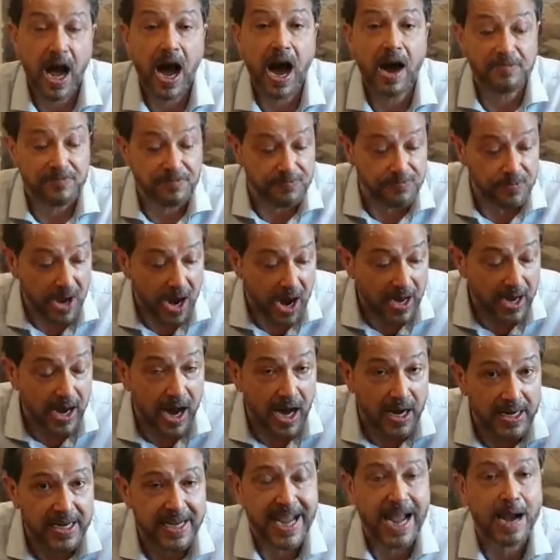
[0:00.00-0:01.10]

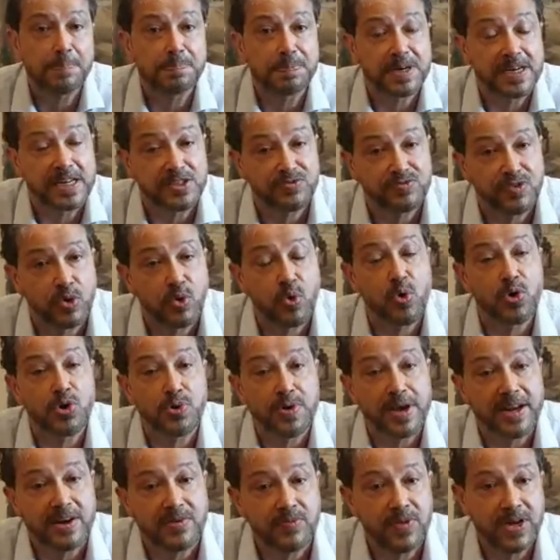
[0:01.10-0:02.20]
our capitalists were
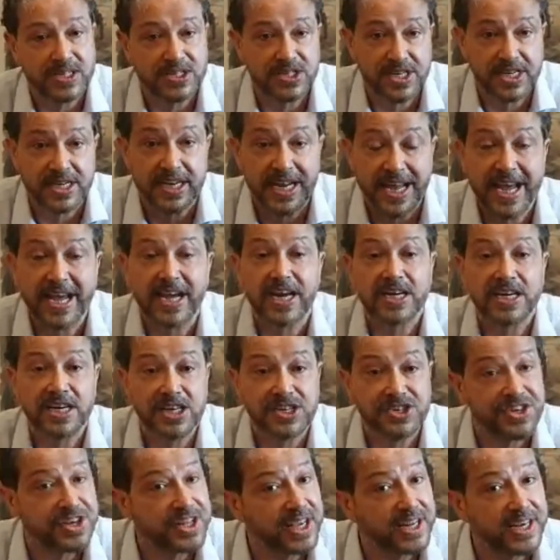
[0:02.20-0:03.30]
going to invest in air
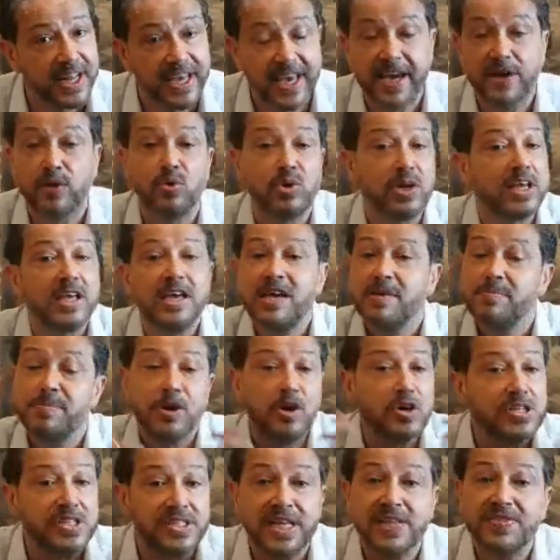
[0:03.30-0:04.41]
conditioning and air cooling
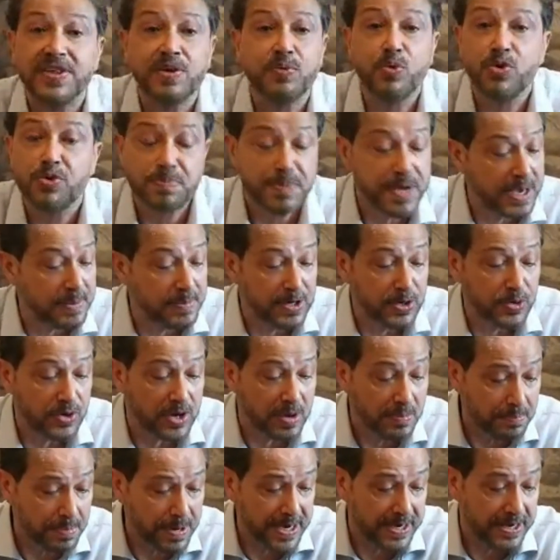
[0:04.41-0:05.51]
because then they wouldn't be able to
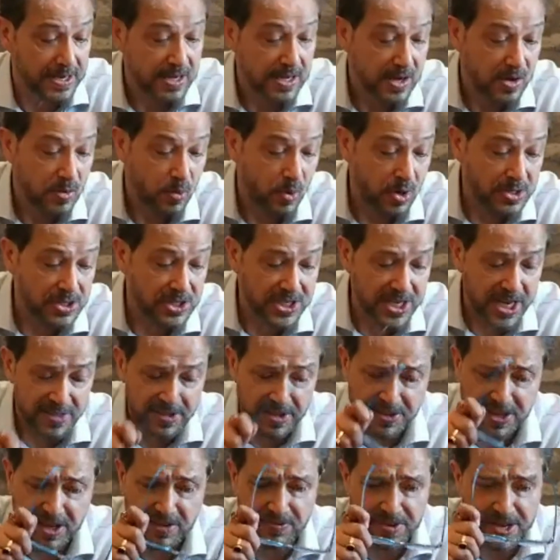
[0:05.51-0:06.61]
compete. What's the
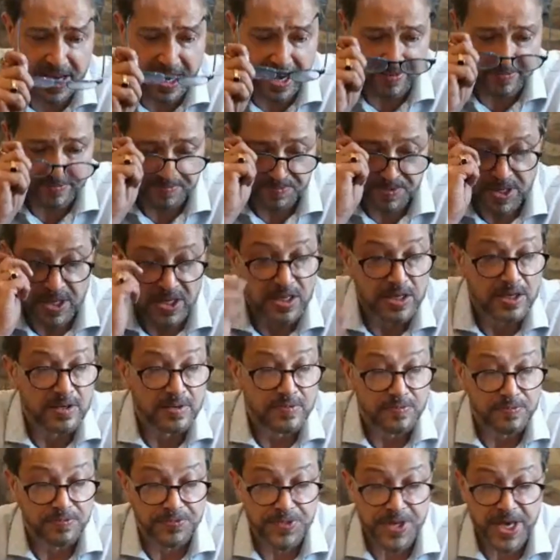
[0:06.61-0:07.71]
other thing we have?
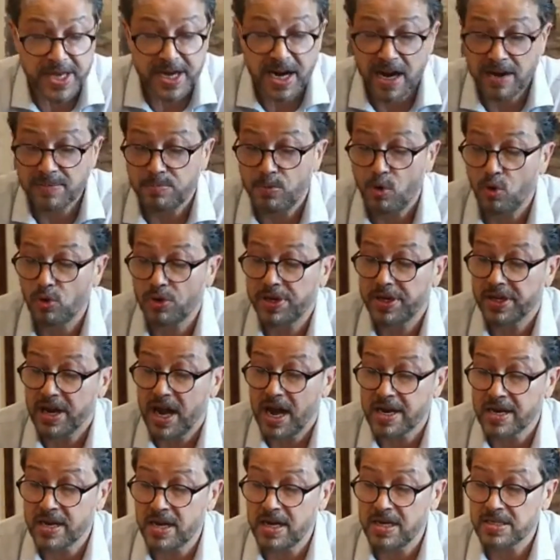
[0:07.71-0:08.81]
There are more
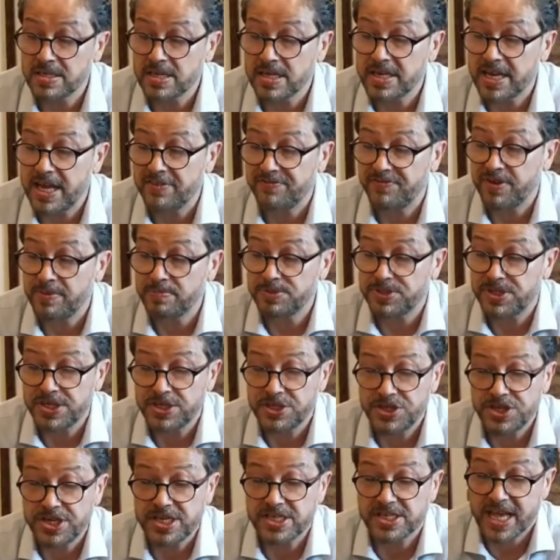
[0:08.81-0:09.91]
kiranas and
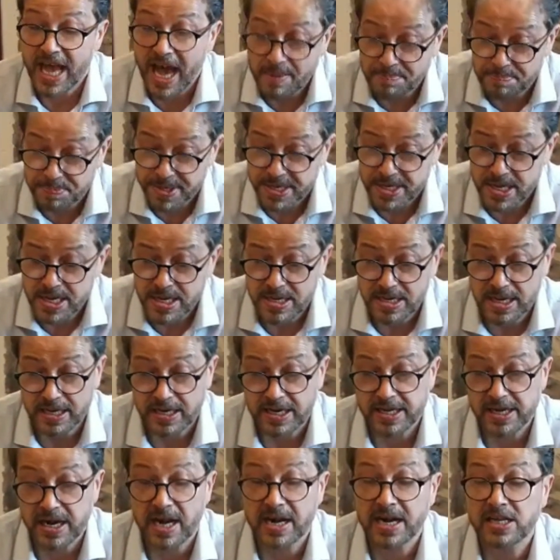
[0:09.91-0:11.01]
FMCG is happy.
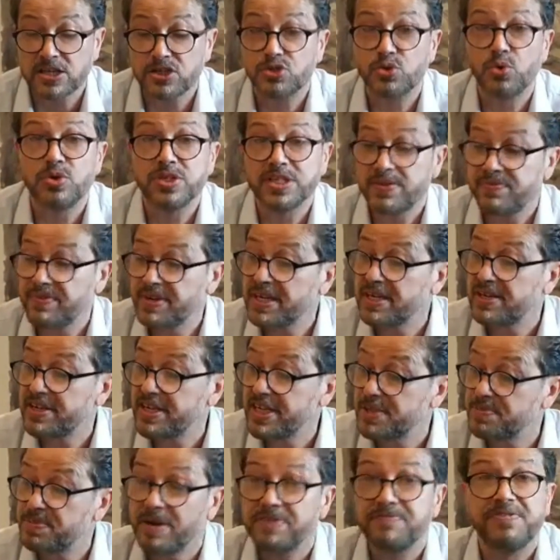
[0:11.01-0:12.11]
Kirana stores have
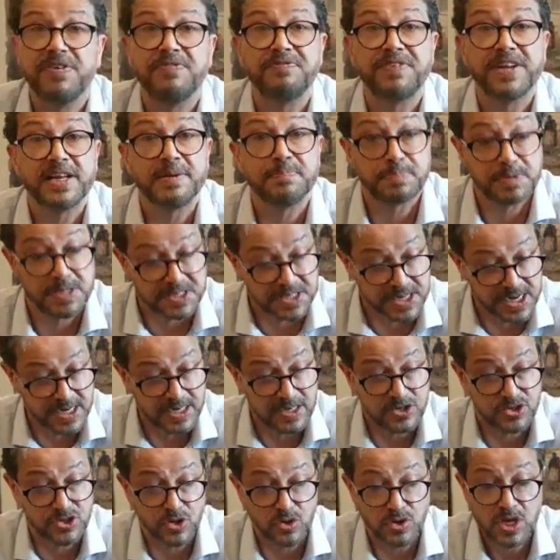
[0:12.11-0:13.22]
increased by
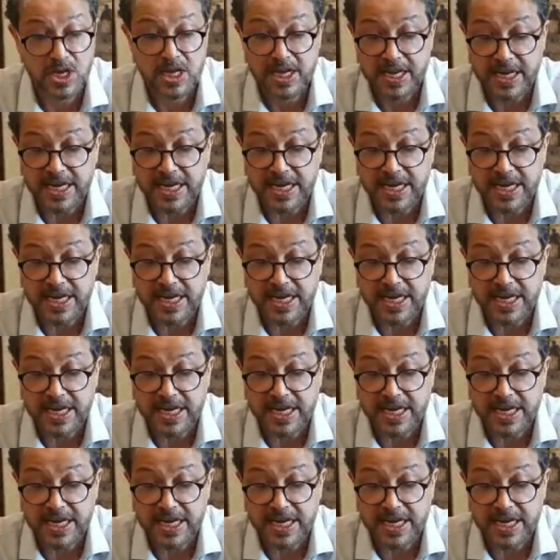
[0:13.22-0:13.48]
15%. So